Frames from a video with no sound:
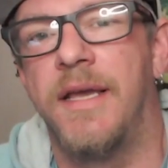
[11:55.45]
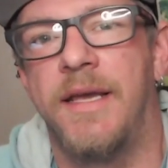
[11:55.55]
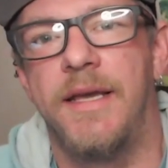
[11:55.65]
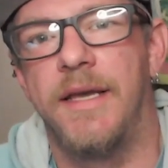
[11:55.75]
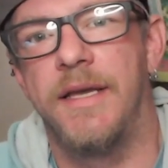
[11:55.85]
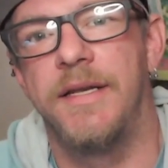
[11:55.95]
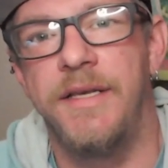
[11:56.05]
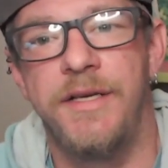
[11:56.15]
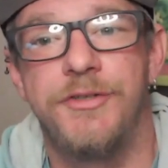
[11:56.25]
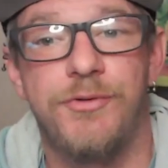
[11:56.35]
and
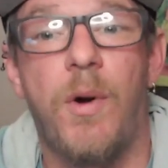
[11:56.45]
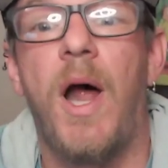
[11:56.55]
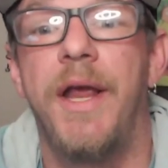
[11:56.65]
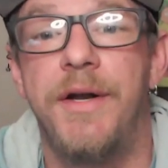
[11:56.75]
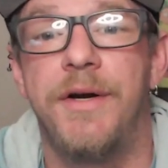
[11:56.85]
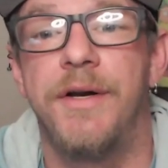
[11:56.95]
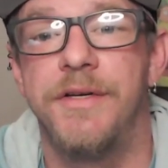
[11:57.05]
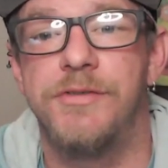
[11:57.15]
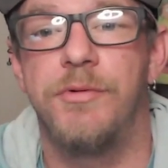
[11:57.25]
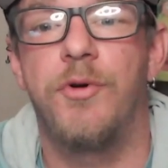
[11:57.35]
each rider
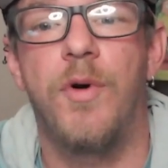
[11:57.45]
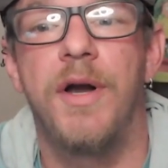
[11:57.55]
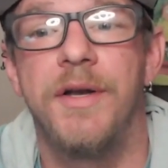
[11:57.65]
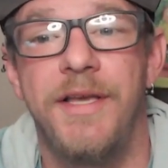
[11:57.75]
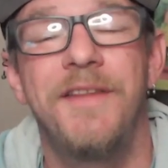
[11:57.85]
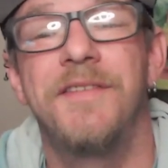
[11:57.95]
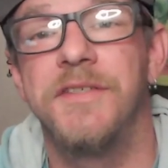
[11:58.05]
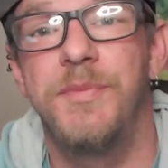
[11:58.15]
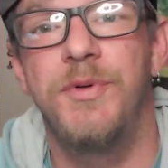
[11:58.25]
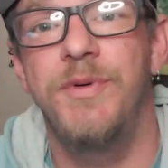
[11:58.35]
is required to hit
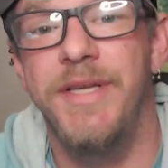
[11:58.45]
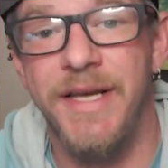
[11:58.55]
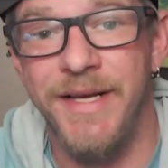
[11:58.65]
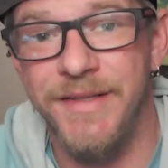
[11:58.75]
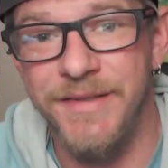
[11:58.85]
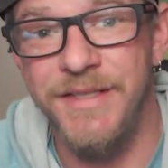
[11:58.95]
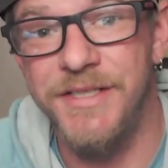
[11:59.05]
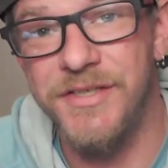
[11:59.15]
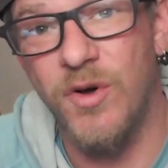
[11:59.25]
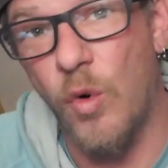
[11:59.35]
this buoy at
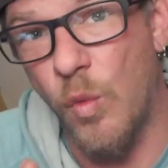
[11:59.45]
least